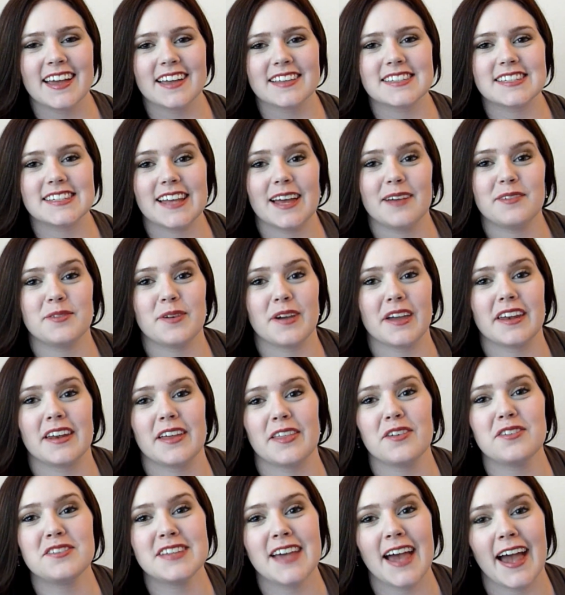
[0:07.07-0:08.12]
Today I'm doing
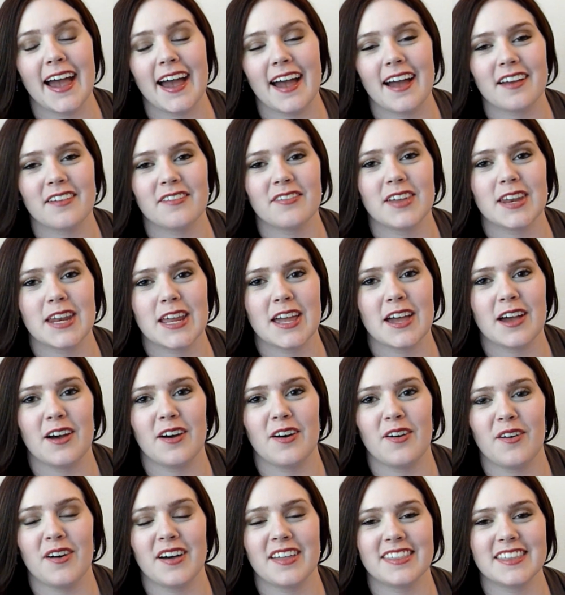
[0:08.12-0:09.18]
another tag
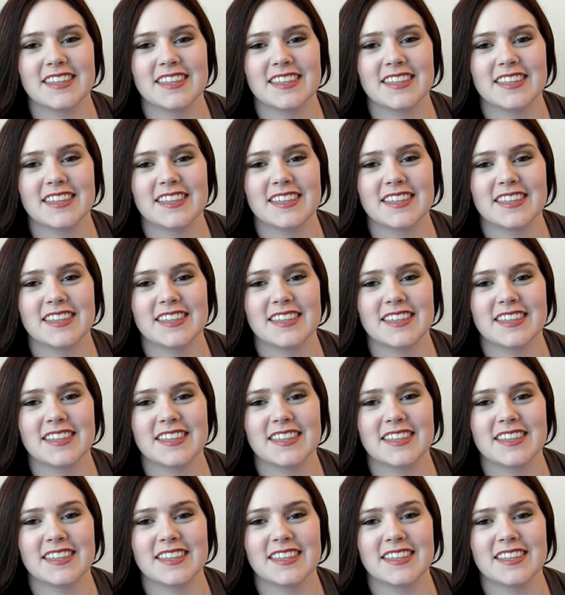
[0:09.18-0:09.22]
video.